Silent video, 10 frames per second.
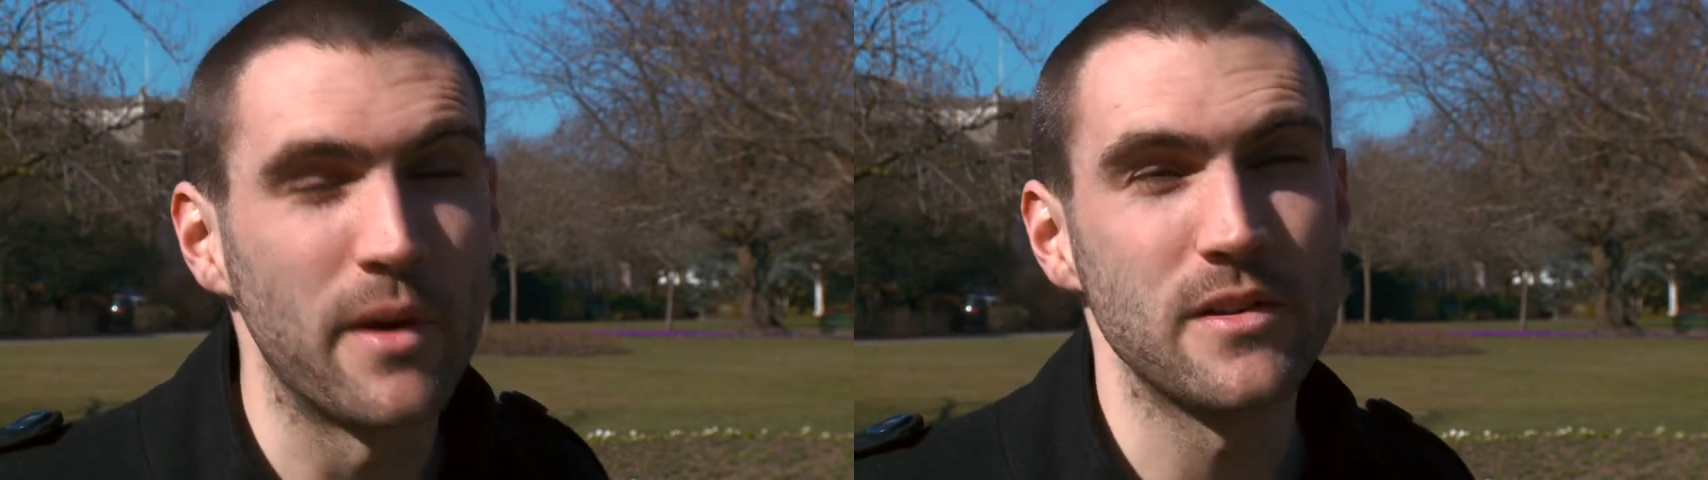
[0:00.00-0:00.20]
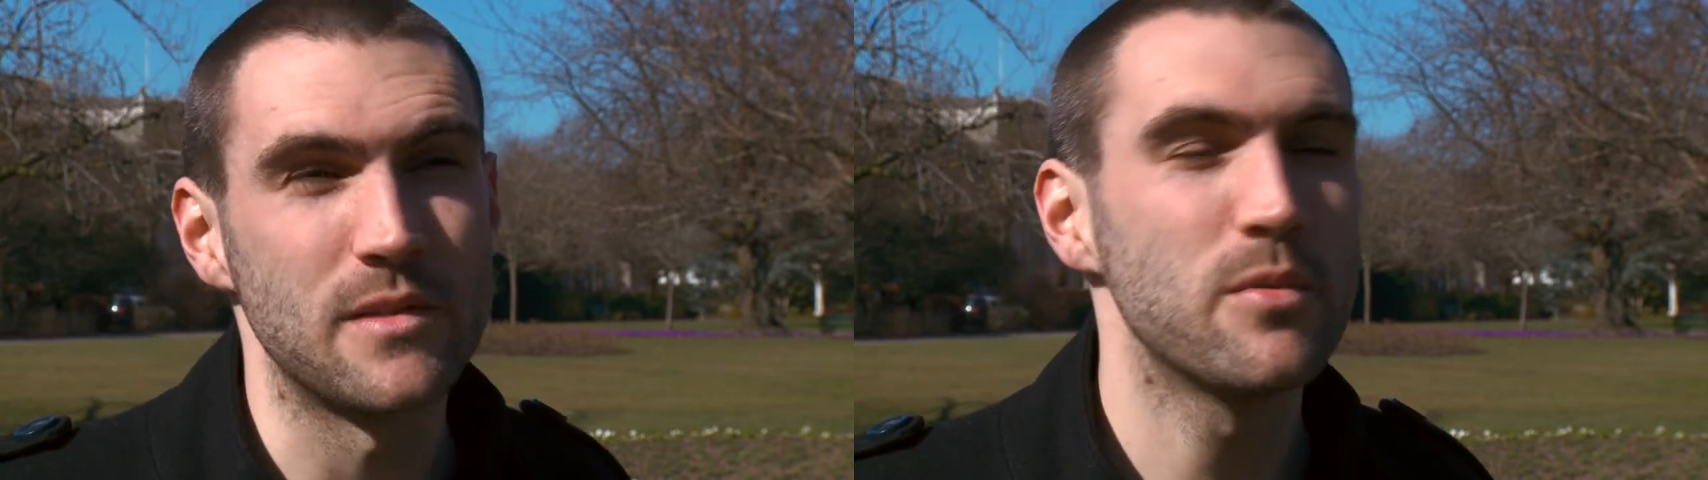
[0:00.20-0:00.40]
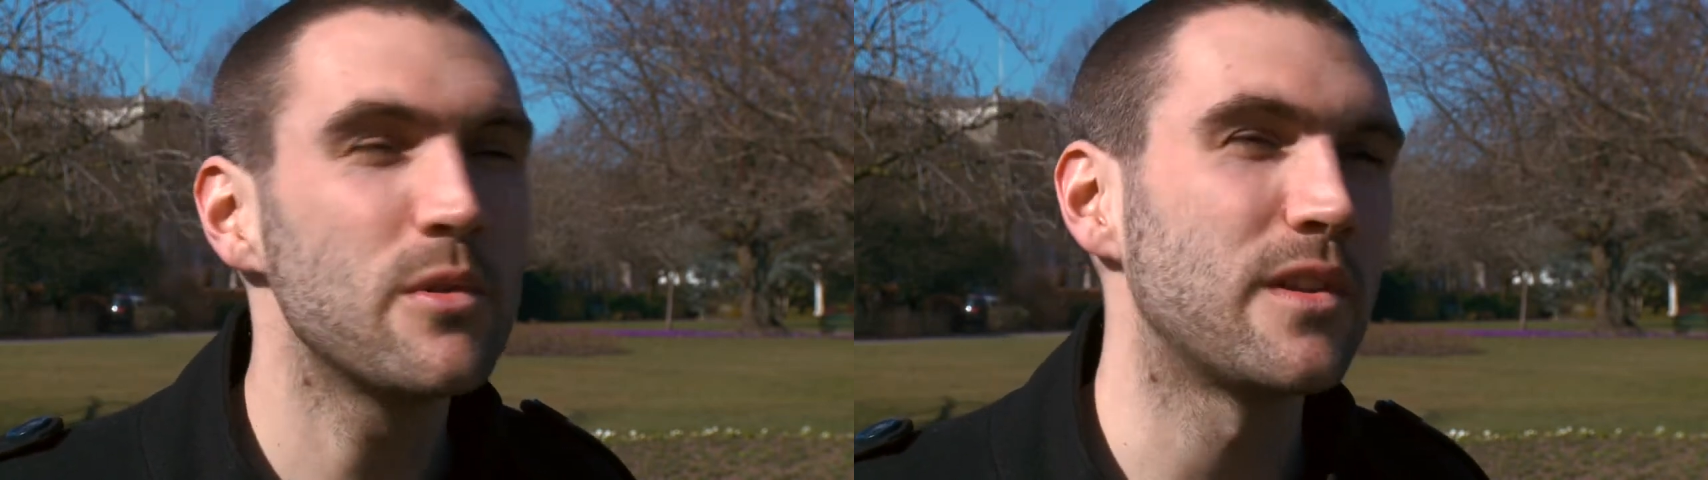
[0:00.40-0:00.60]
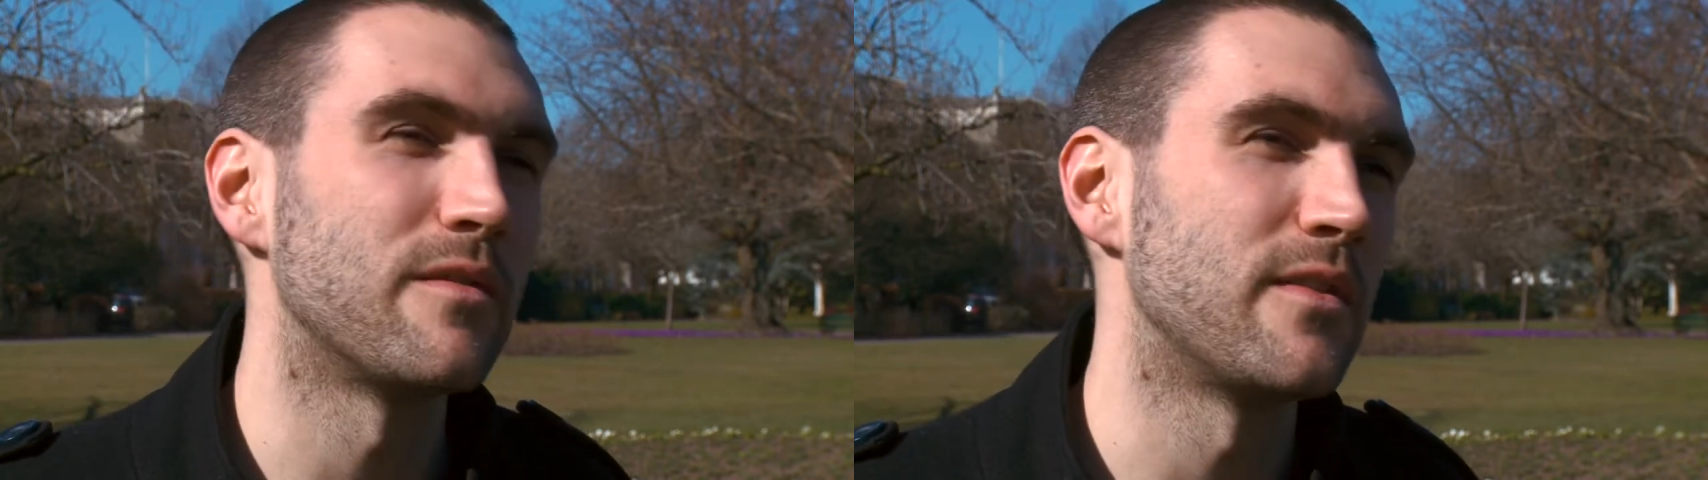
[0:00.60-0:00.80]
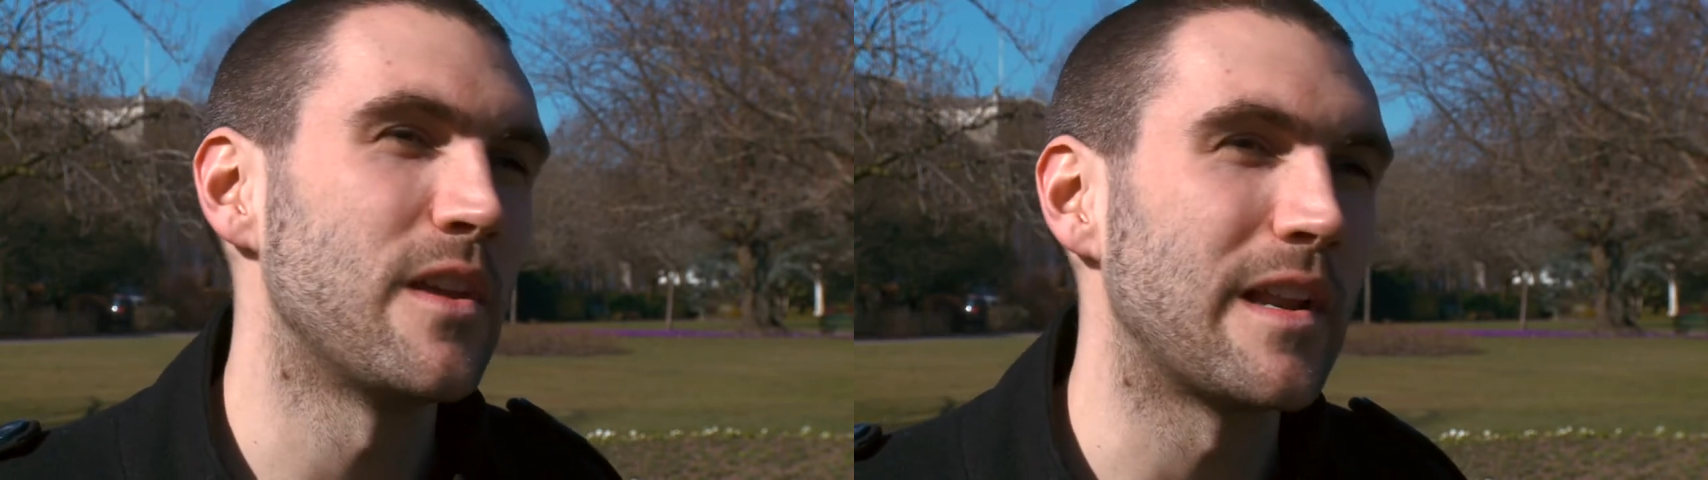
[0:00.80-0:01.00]
much
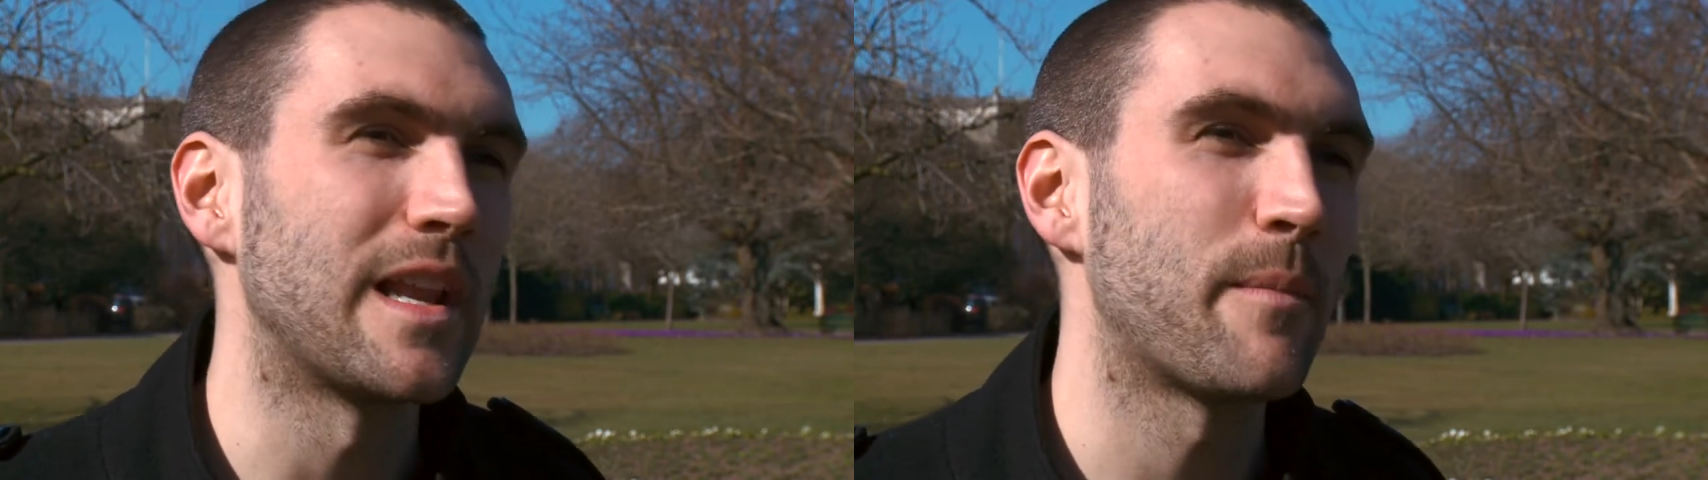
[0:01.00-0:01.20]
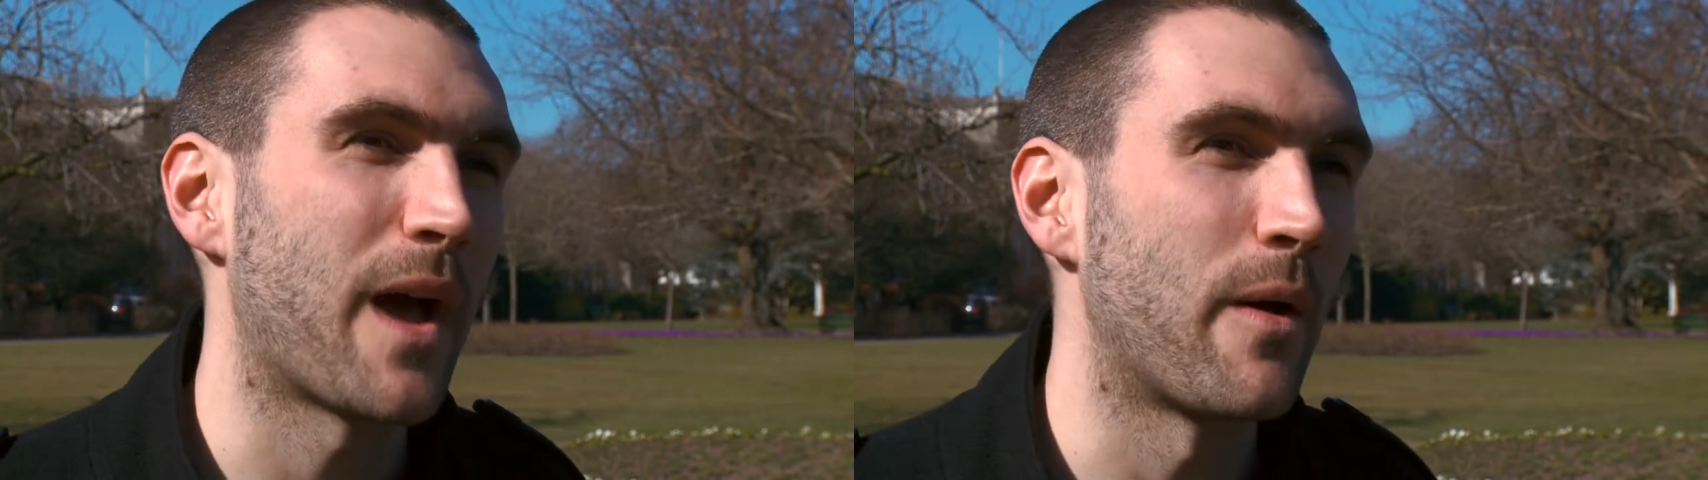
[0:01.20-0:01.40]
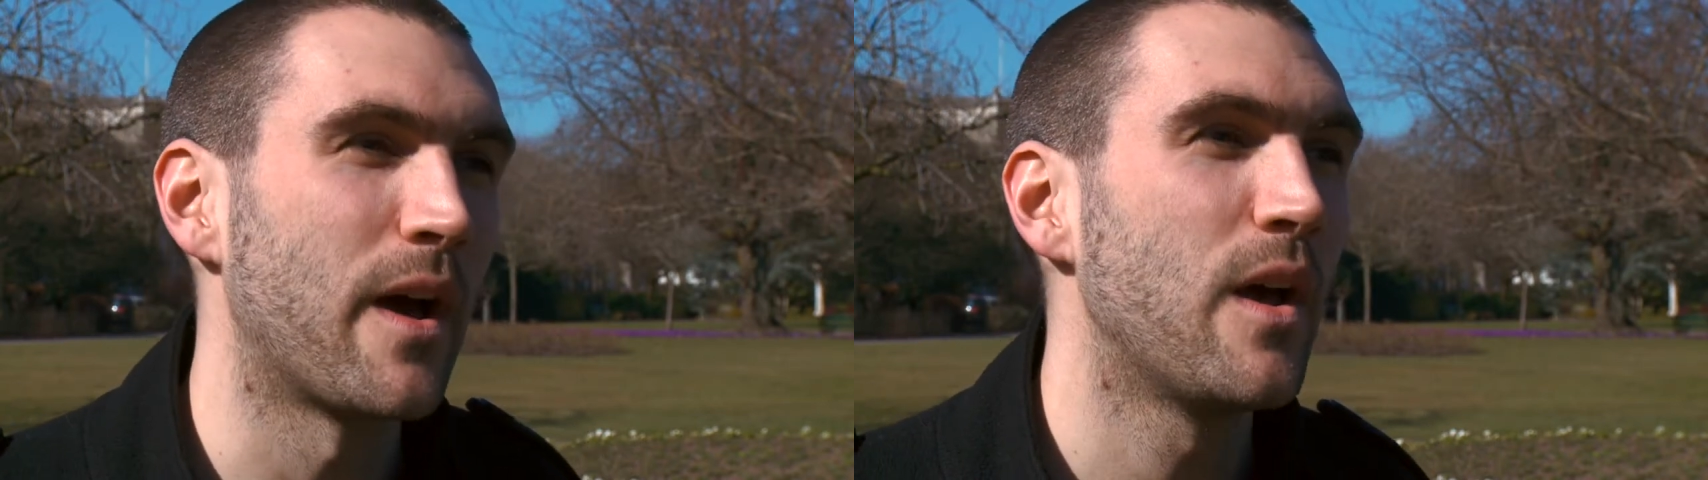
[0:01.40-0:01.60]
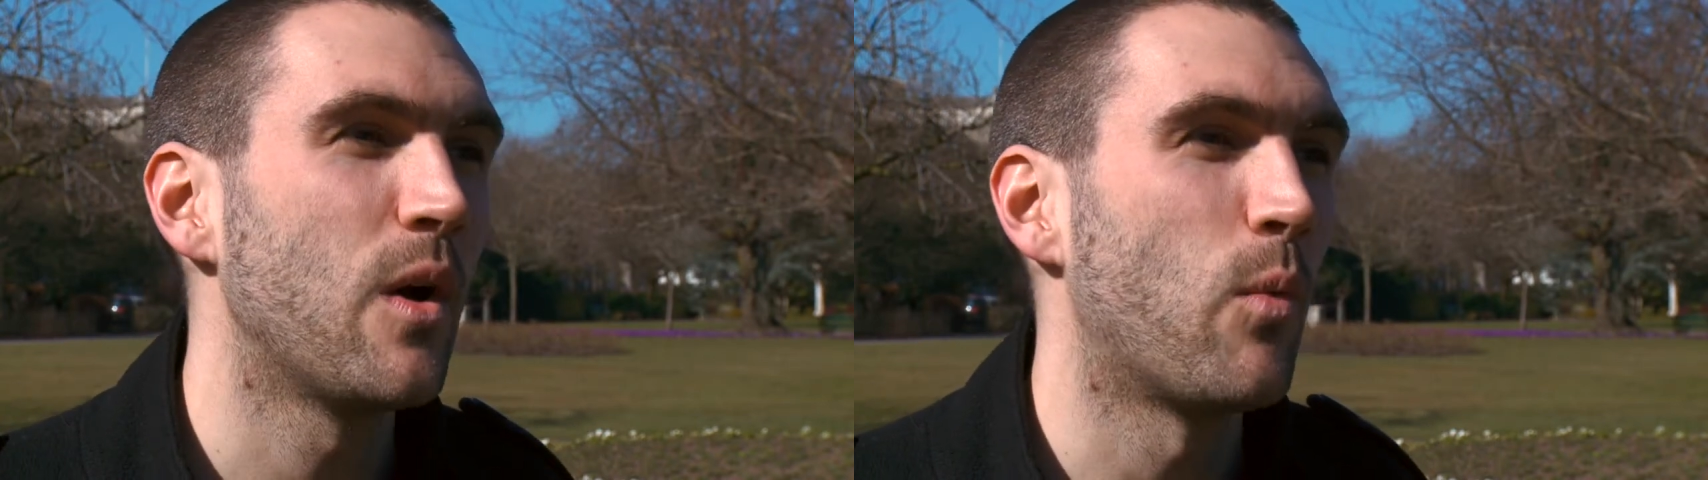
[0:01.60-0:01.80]
supportive of nuclear power